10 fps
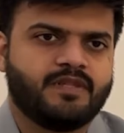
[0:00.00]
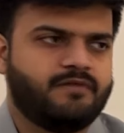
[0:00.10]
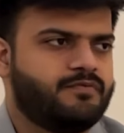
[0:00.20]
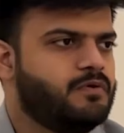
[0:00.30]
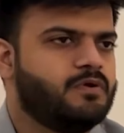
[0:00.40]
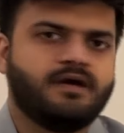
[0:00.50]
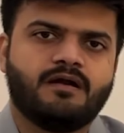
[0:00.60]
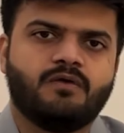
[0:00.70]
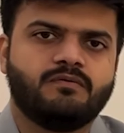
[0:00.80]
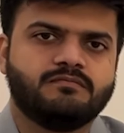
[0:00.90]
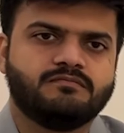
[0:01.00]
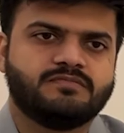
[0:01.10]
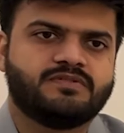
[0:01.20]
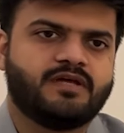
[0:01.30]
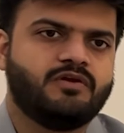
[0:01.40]
If you look around,
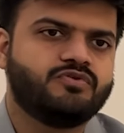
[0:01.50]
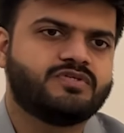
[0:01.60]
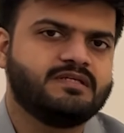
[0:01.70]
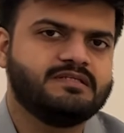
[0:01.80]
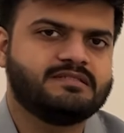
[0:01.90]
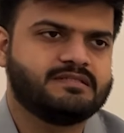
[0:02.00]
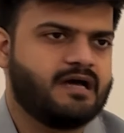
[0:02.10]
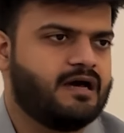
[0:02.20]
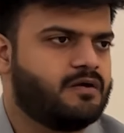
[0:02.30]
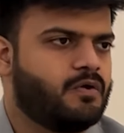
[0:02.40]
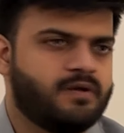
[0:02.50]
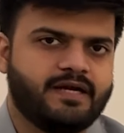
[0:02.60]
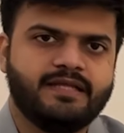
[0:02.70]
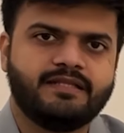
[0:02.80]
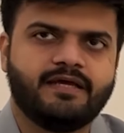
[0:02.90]
solutions are
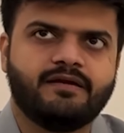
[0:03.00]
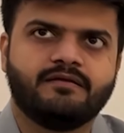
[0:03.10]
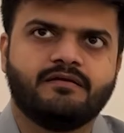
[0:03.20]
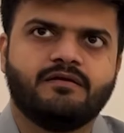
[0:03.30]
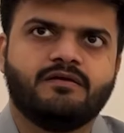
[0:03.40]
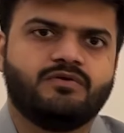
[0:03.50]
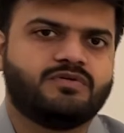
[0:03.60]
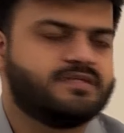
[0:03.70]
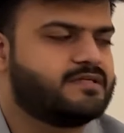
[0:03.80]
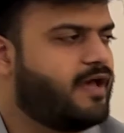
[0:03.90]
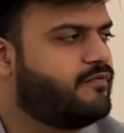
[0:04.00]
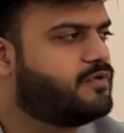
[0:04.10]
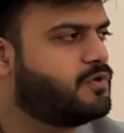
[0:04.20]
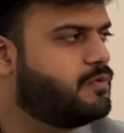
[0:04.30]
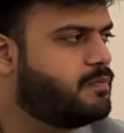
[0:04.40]
already there. You just have
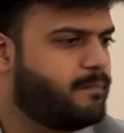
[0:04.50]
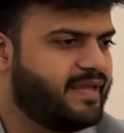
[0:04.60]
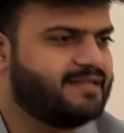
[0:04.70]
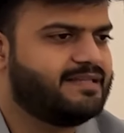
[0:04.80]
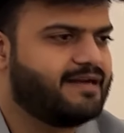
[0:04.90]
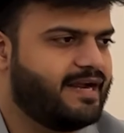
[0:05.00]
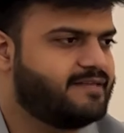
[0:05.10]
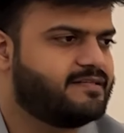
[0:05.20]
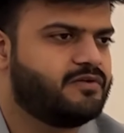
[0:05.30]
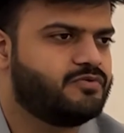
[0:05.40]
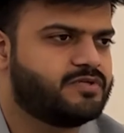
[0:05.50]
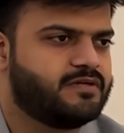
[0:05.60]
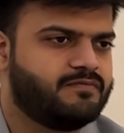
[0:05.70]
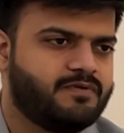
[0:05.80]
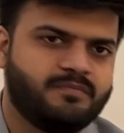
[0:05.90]
to pick the right
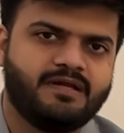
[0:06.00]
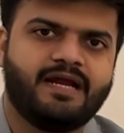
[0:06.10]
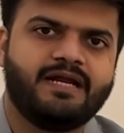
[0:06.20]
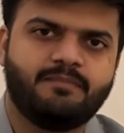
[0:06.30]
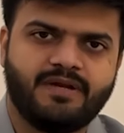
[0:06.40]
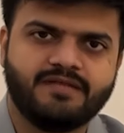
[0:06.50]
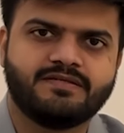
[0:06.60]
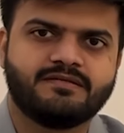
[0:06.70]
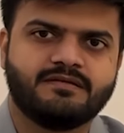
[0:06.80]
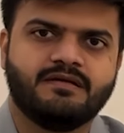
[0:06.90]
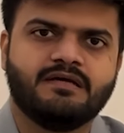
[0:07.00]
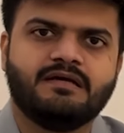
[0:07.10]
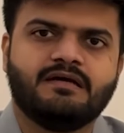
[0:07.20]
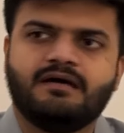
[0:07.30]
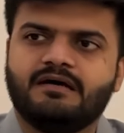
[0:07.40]
solution from the right place.
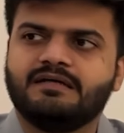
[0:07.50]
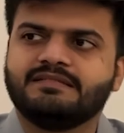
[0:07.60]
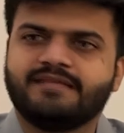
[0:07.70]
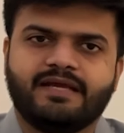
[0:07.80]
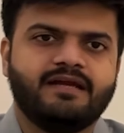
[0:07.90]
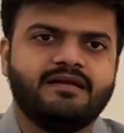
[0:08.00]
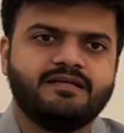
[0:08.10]
Second